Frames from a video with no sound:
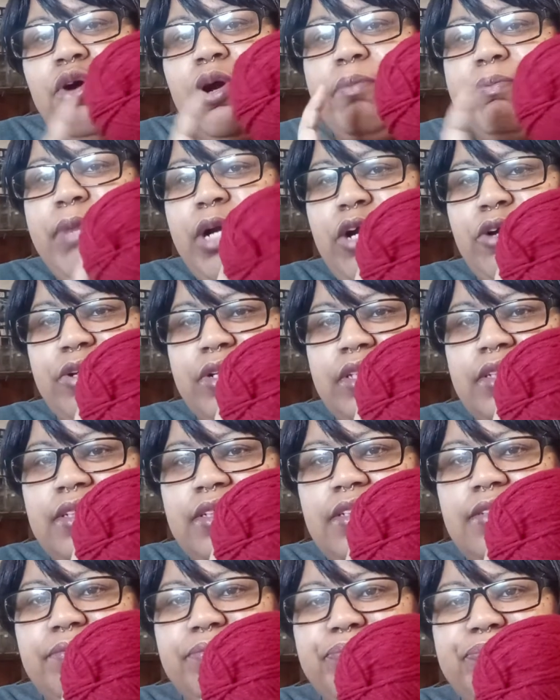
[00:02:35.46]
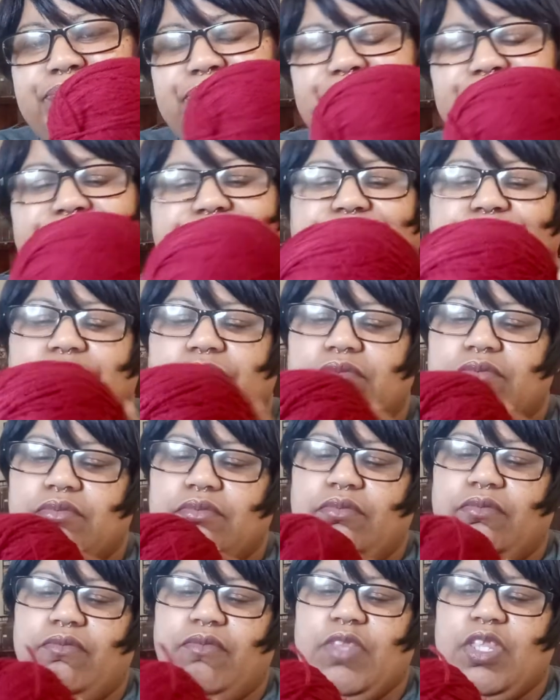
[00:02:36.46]
or burgundy,
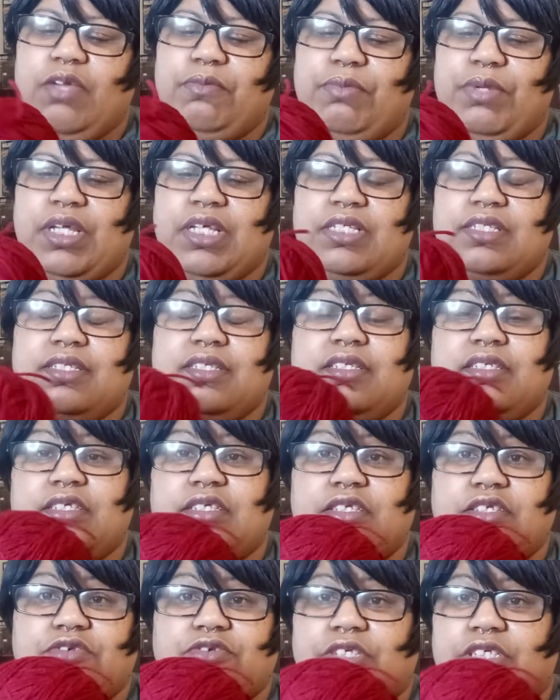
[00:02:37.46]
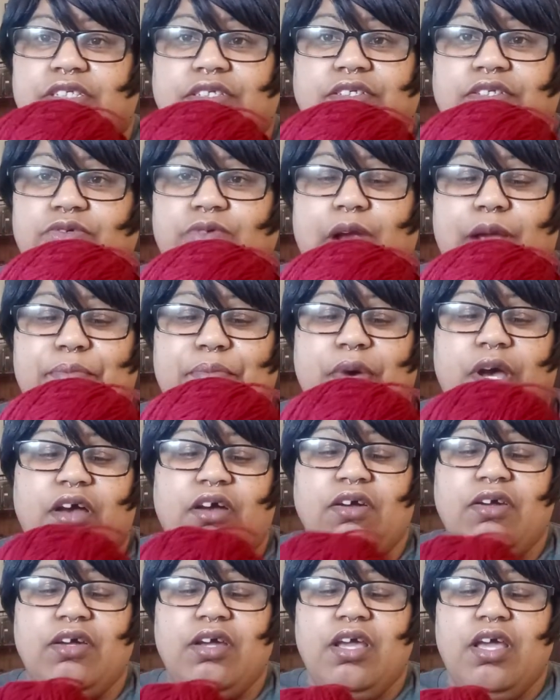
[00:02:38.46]
because this is just a scrap
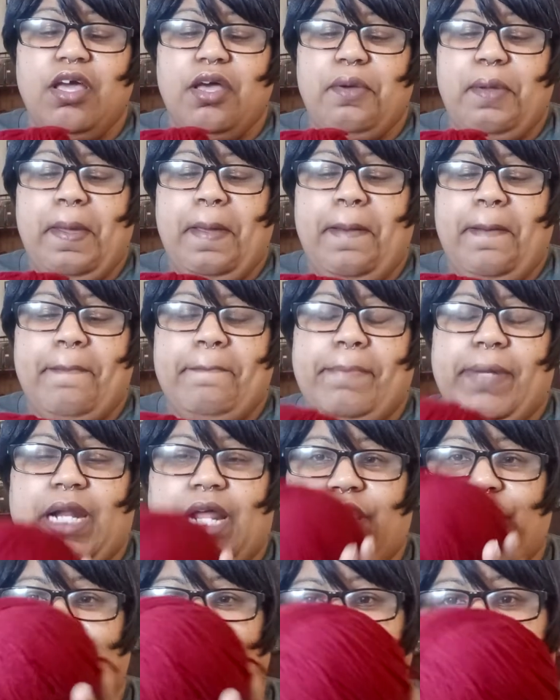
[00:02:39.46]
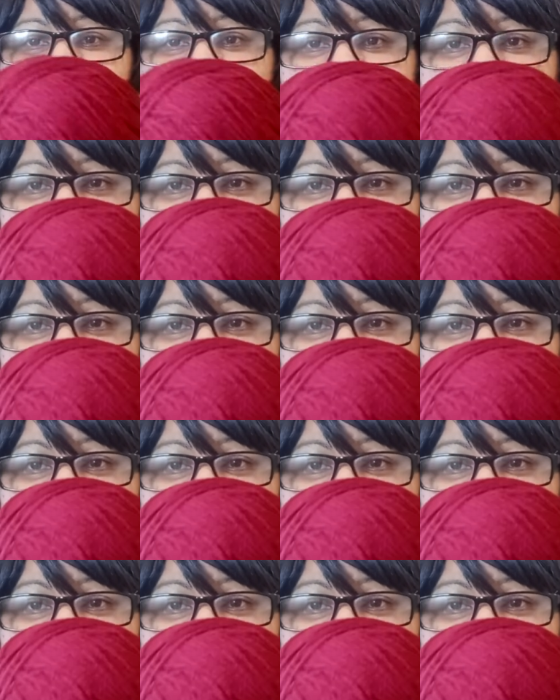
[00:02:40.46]
ball. But I use